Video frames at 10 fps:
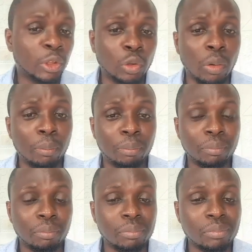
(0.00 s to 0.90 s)

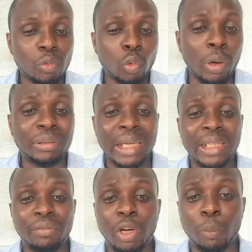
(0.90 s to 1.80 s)
some
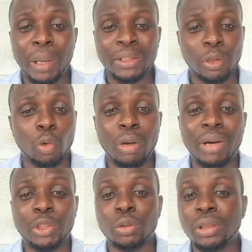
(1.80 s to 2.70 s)
website developers or
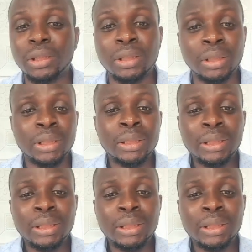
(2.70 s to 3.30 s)
whoever actually